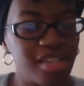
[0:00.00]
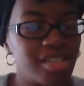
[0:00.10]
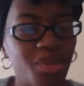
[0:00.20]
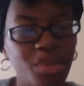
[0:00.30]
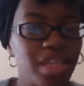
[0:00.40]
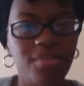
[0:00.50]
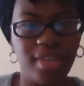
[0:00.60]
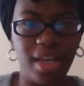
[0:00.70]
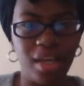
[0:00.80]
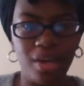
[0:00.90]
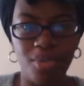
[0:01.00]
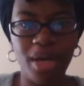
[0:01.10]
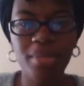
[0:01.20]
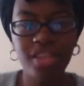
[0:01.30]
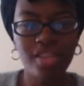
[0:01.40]
just don't give a damn.
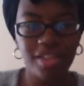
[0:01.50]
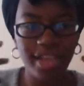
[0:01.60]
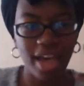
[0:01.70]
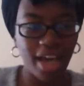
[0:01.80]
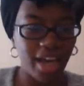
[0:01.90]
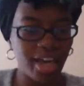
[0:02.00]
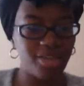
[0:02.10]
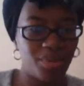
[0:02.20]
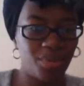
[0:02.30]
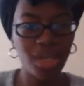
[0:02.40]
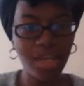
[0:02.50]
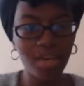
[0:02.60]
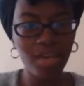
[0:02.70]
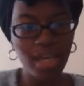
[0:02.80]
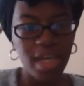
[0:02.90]
I'm in this like, I don't
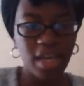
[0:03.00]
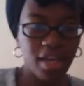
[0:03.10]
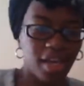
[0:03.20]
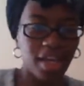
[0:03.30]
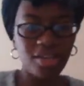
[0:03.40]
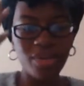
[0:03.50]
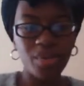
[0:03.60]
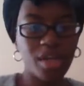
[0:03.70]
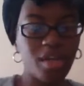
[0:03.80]
care. I don't